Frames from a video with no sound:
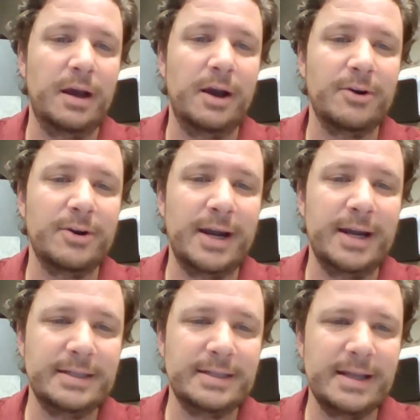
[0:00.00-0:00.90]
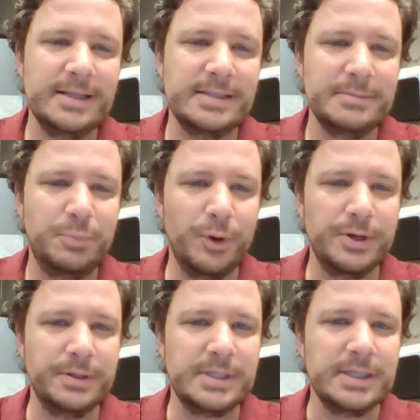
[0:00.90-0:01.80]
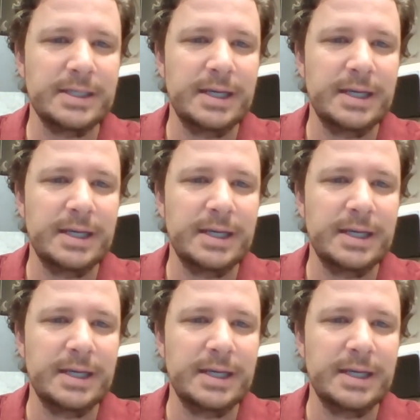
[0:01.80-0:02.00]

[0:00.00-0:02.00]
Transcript: All right, that is important.